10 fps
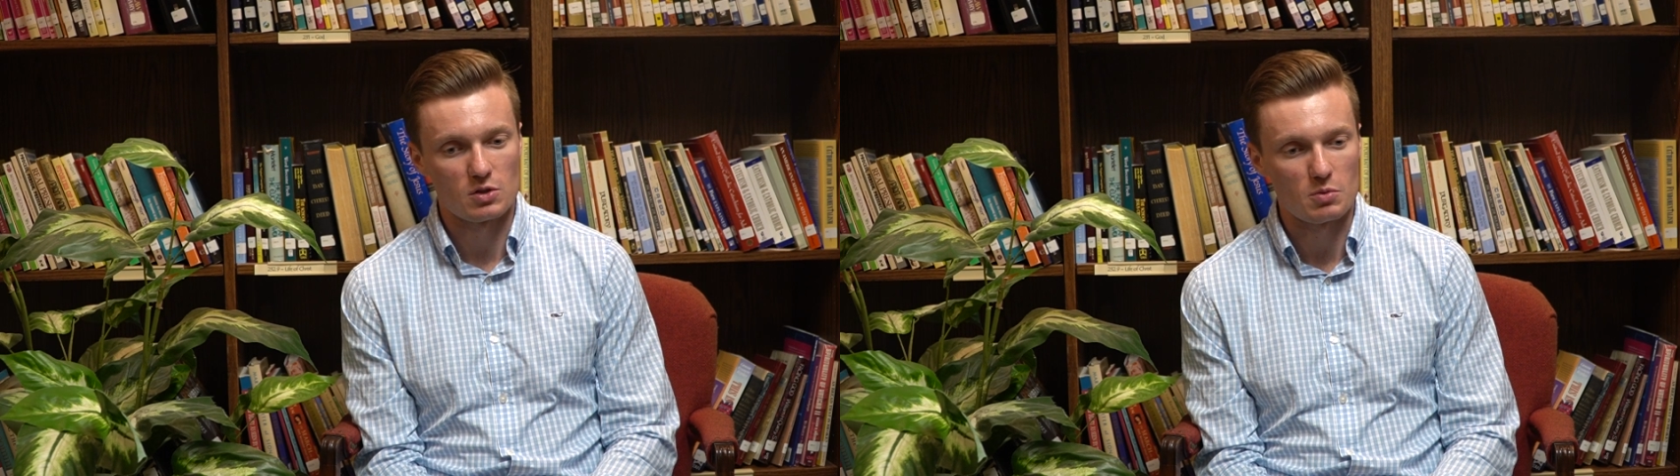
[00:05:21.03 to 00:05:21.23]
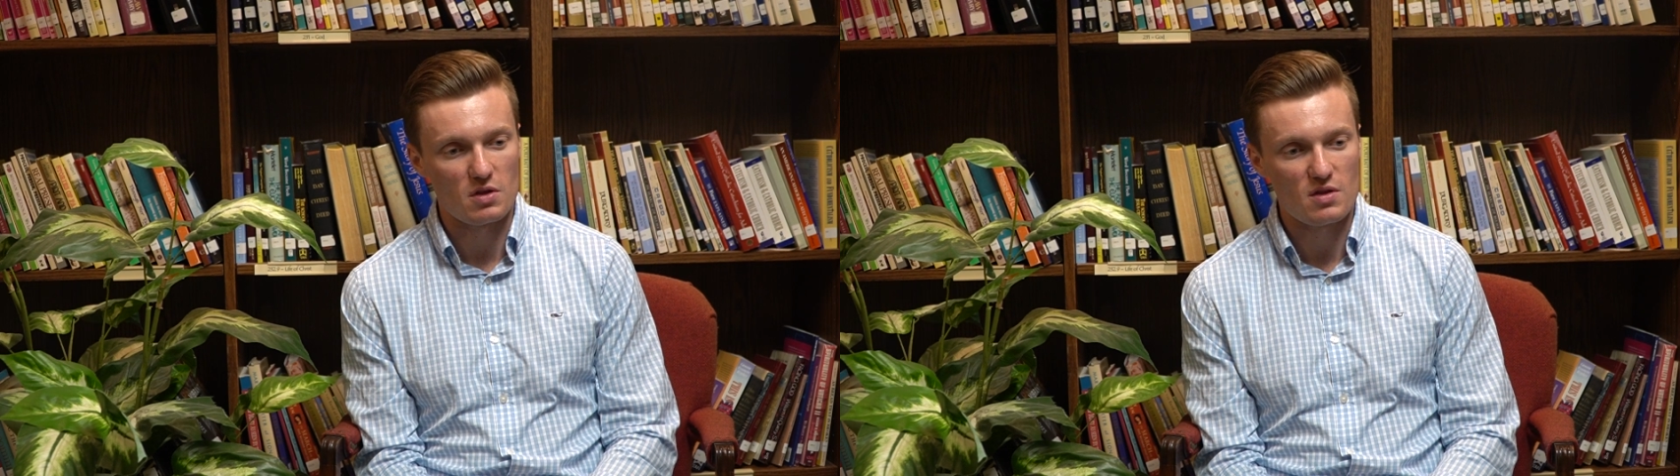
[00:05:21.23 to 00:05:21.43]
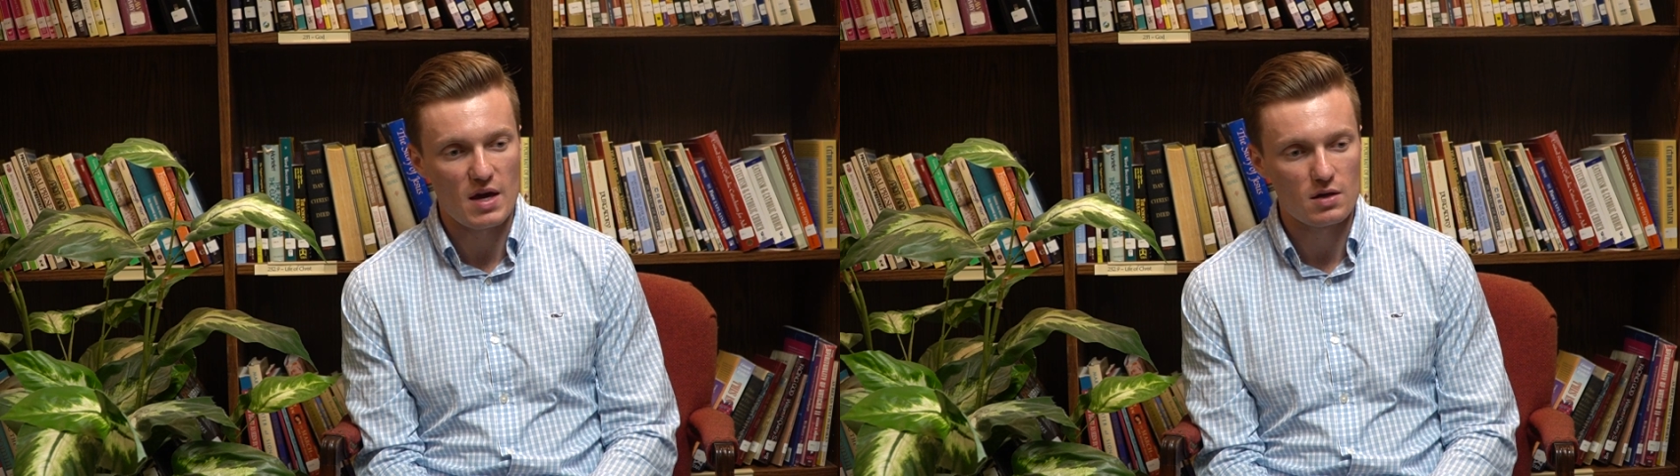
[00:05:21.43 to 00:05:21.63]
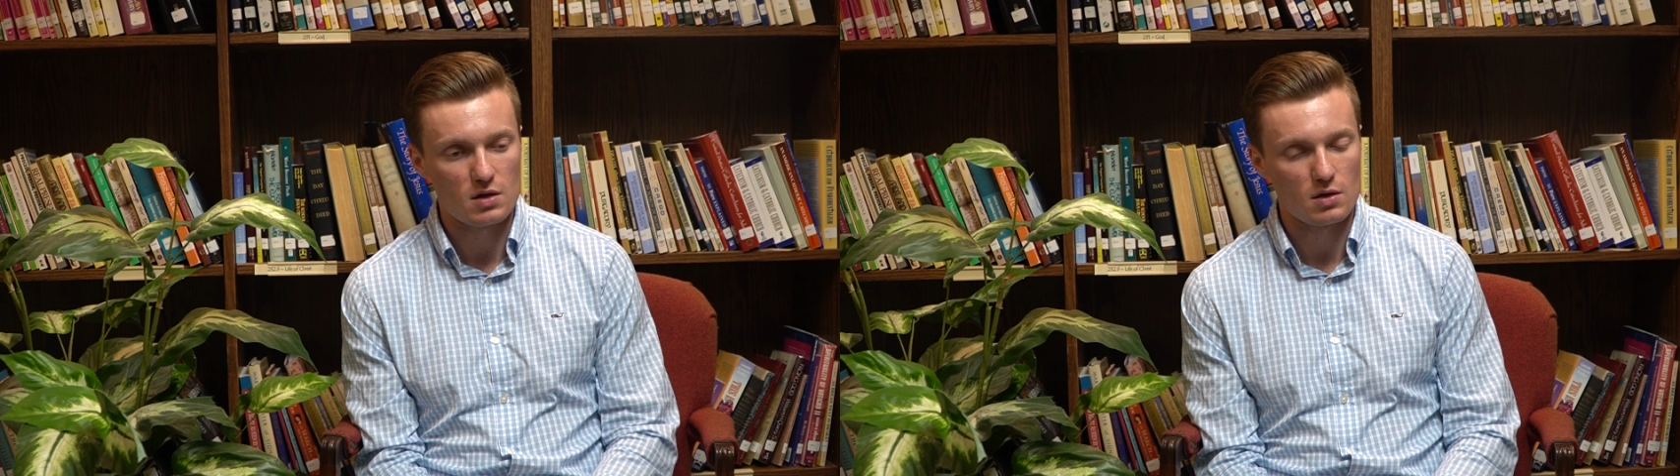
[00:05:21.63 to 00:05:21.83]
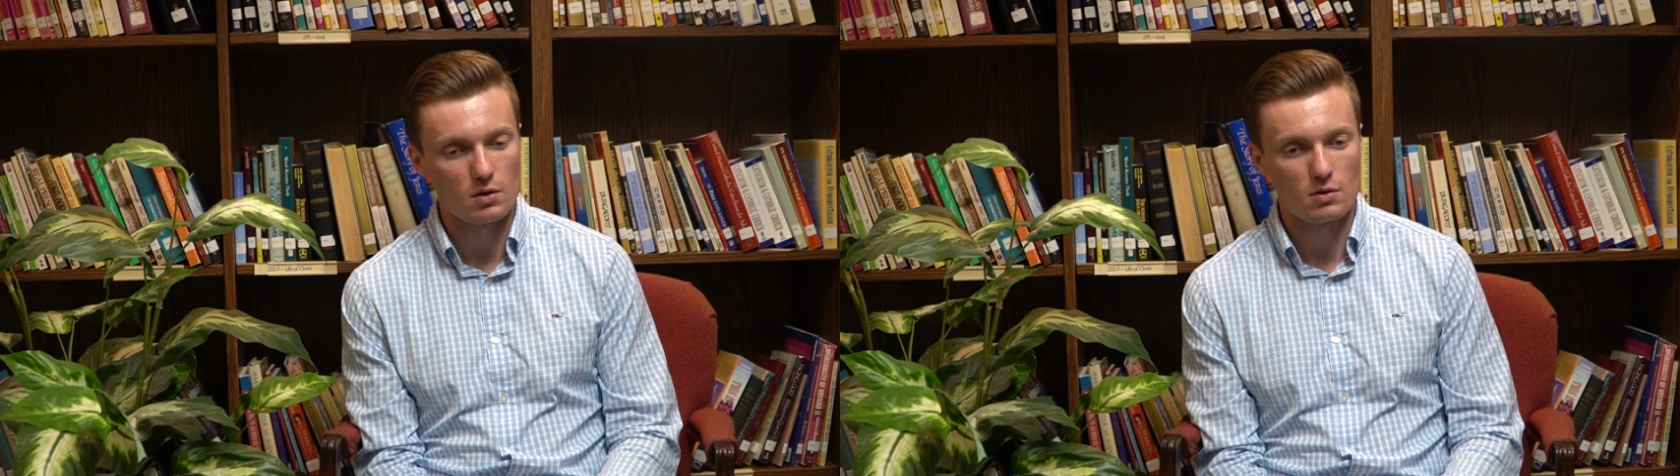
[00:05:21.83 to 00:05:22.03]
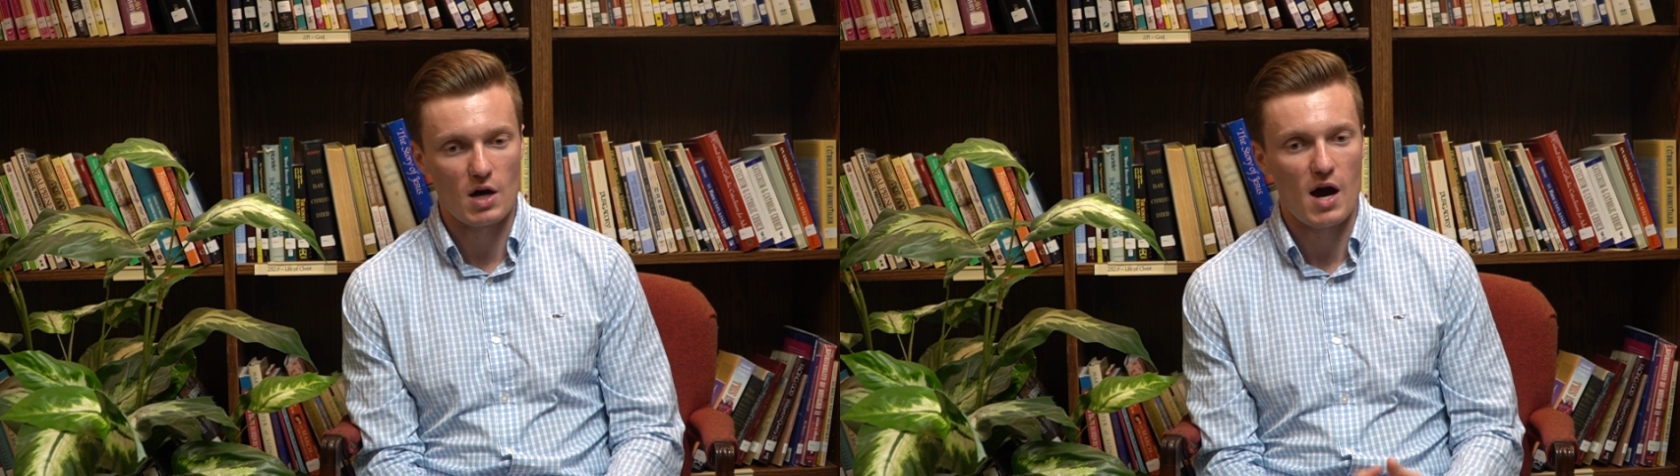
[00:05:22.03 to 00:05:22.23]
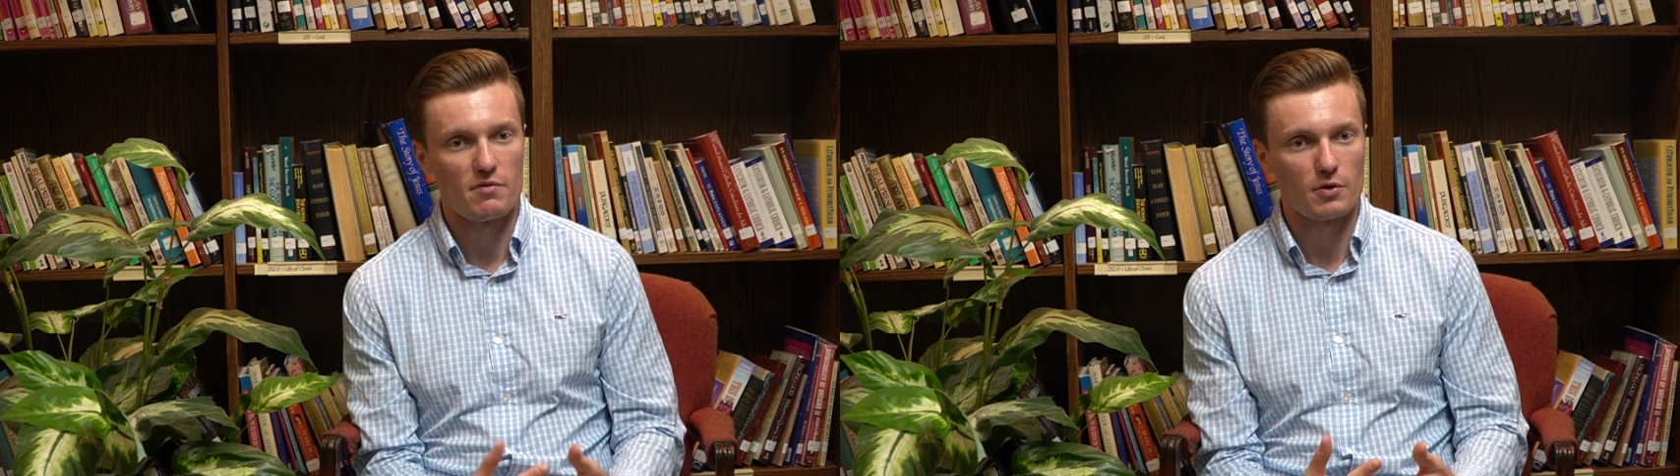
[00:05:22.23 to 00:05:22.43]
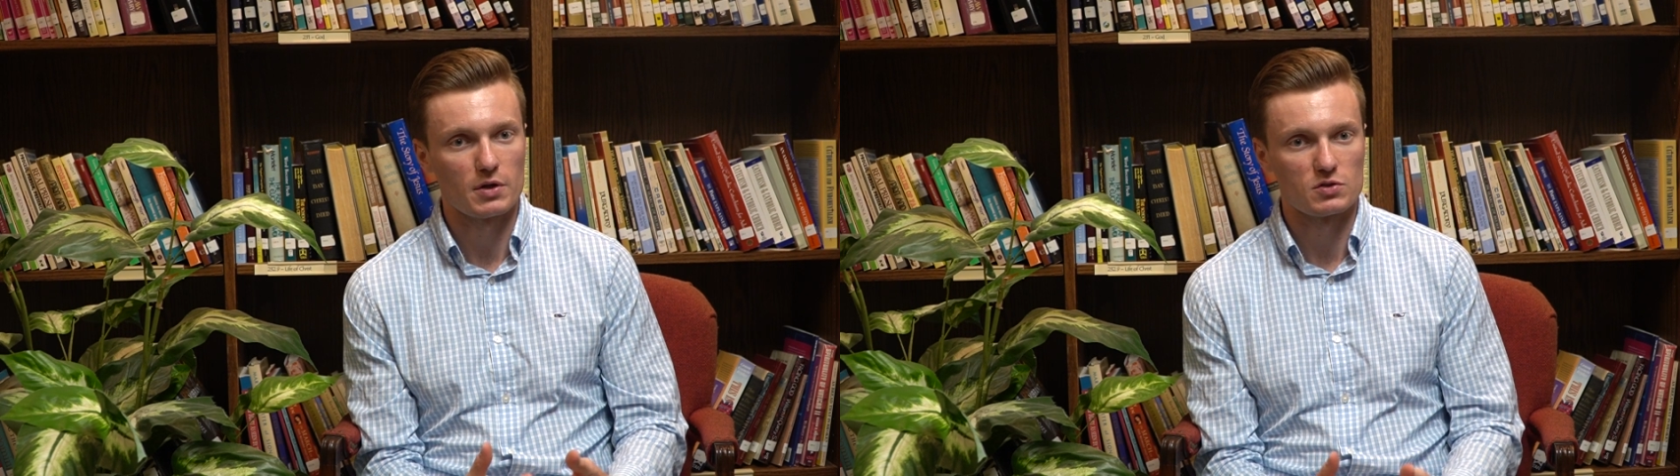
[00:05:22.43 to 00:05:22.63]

be thanking God for